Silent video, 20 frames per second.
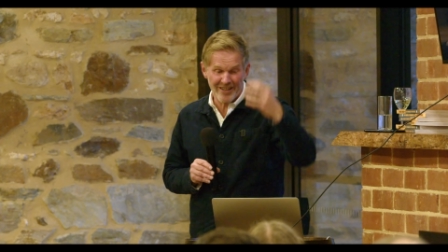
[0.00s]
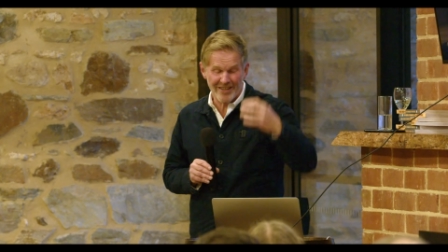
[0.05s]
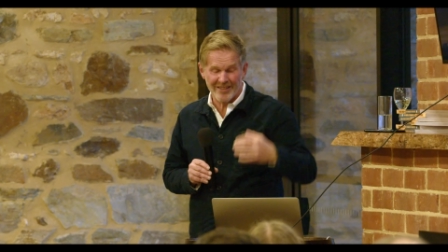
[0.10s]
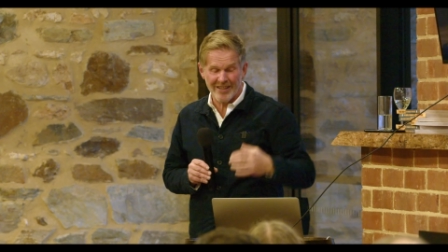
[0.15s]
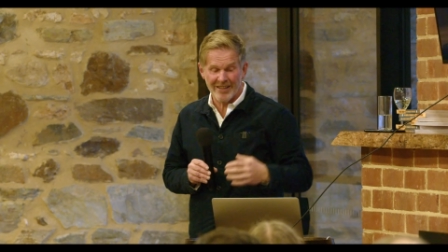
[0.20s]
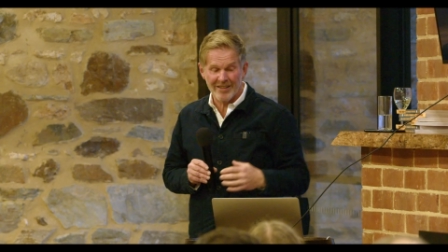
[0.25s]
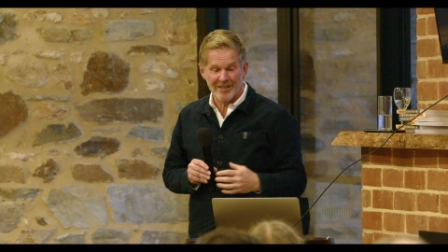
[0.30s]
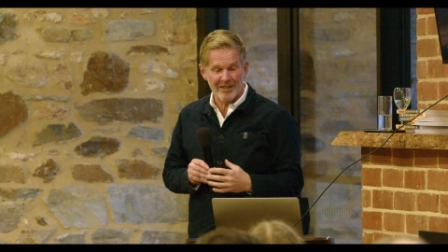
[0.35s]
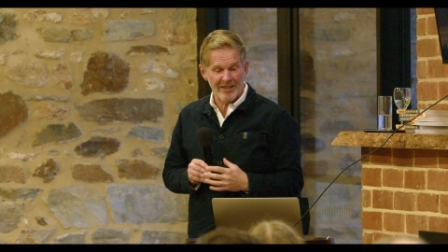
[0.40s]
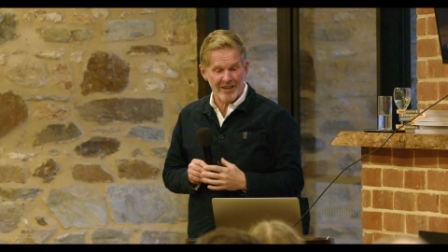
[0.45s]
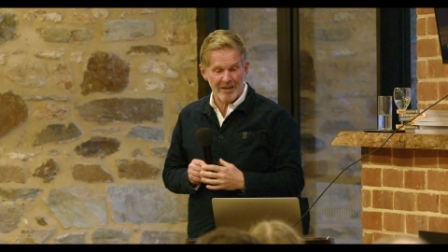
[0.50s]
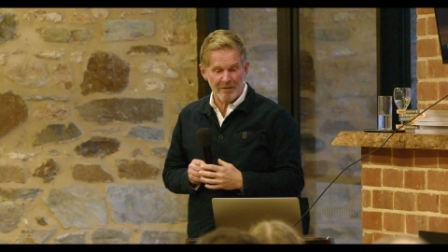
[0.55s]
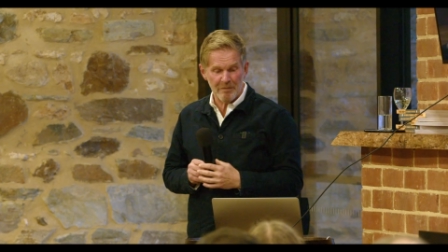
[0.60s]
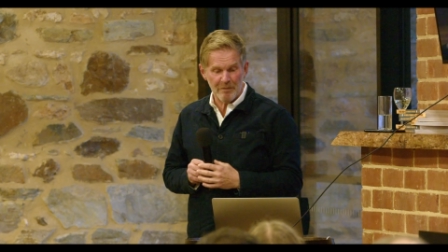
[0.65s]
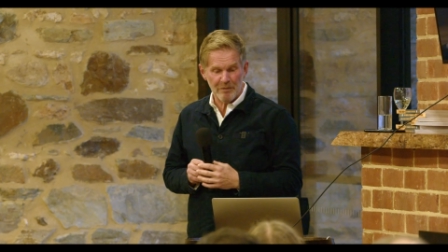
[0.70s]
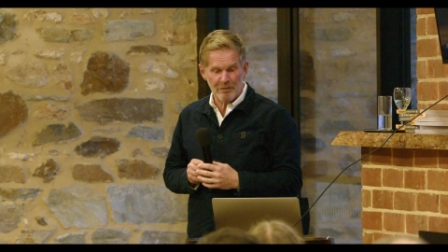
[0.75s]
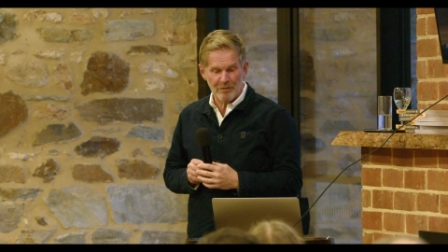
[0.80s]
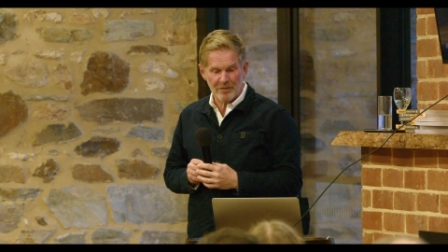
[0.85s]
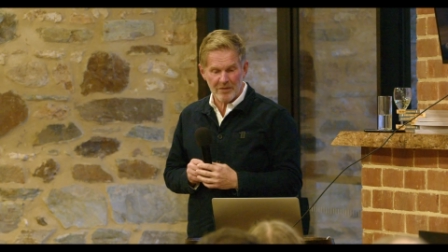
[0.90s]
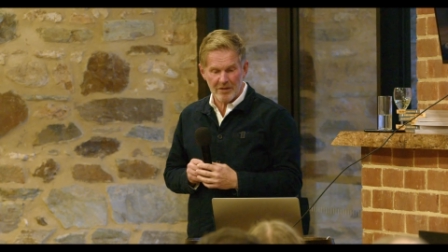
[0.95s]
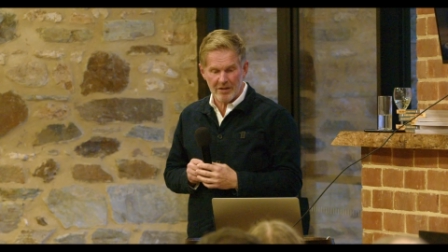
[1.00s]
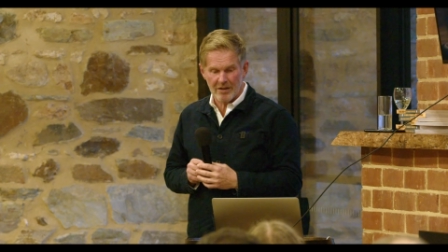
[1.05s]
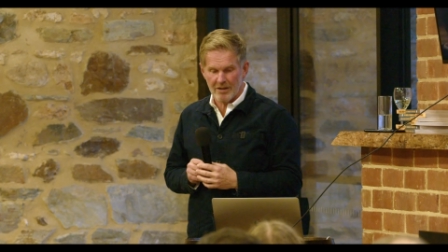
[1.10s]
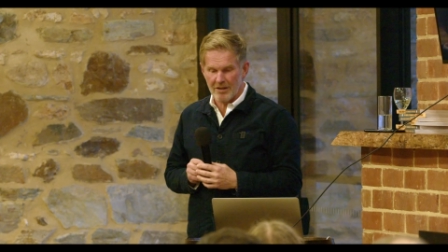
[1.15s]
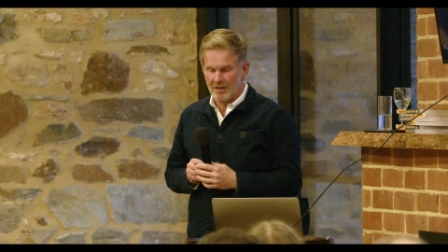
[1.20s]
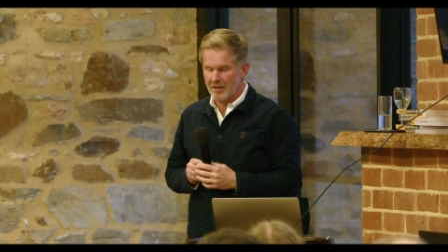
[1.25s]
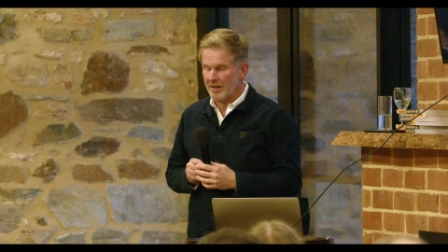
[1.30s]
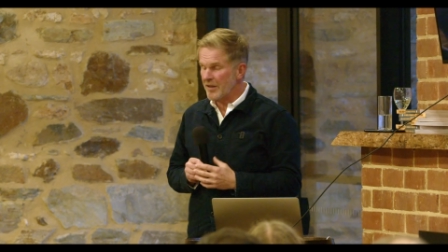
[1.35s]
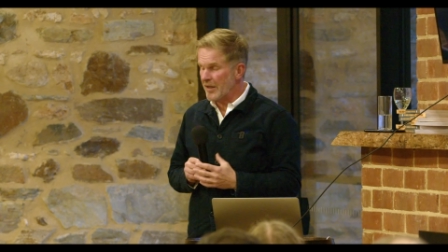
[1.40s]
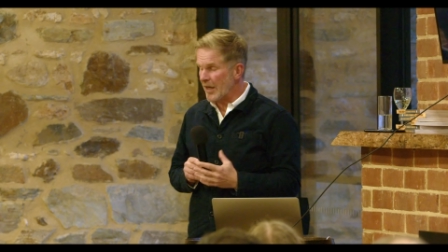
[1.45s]
And then, um,
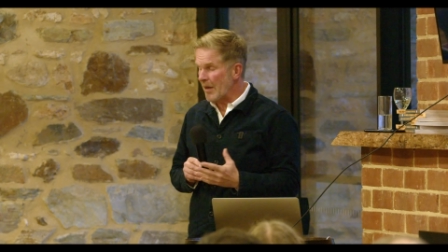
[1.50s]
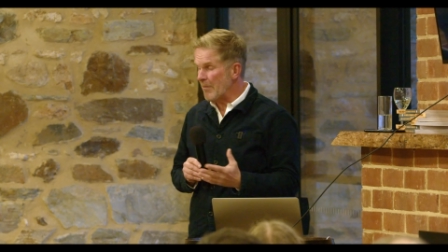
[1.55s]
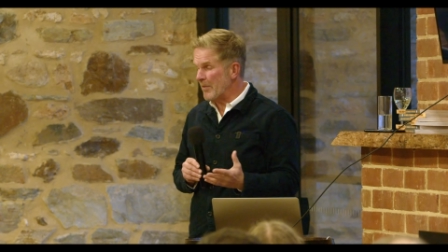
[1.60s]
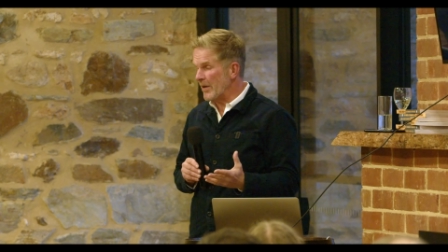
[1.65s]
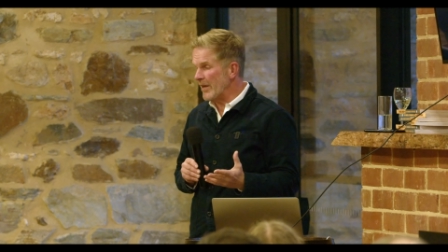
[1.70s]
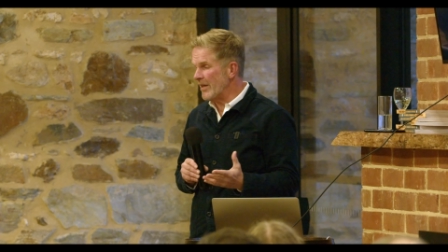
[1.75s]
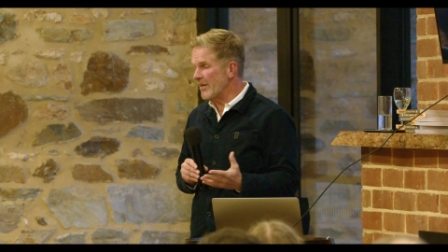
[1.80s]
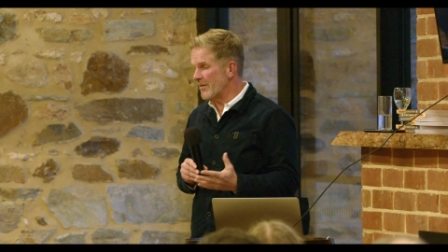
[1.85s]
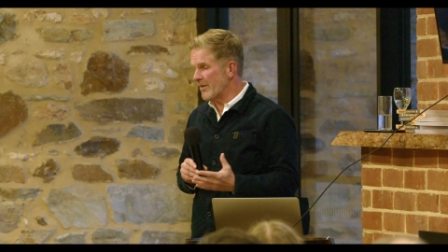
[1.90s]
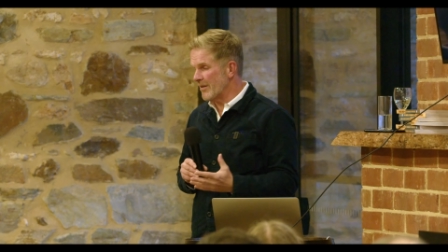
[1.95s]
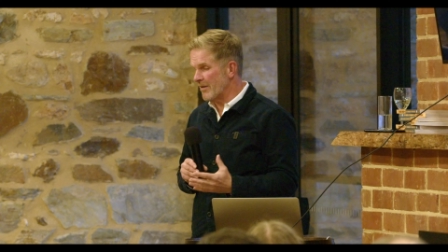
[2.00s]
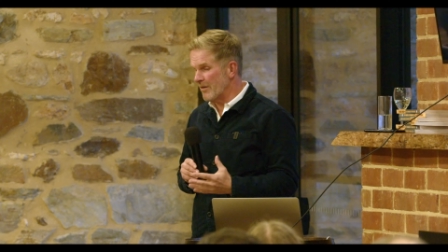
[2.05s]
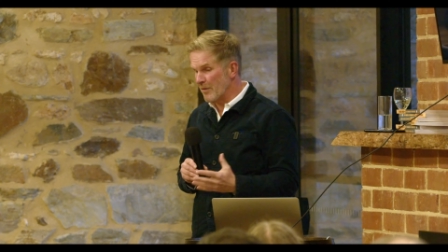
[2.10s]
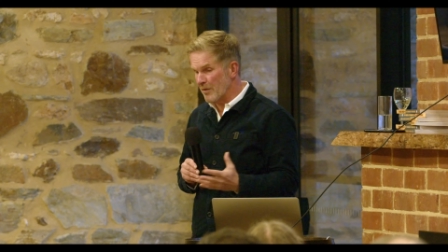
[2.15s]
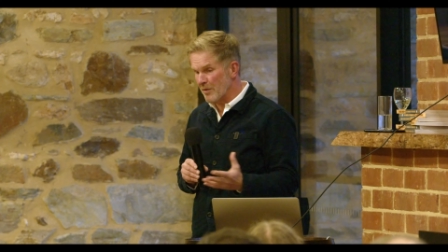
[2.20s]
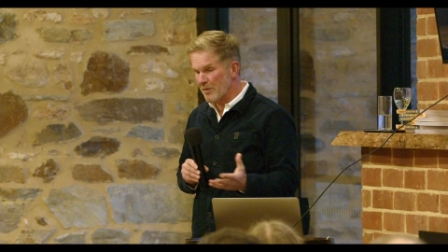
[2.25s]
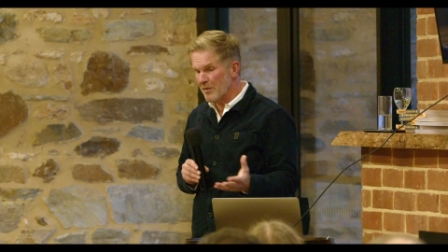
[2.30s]
and then the MPs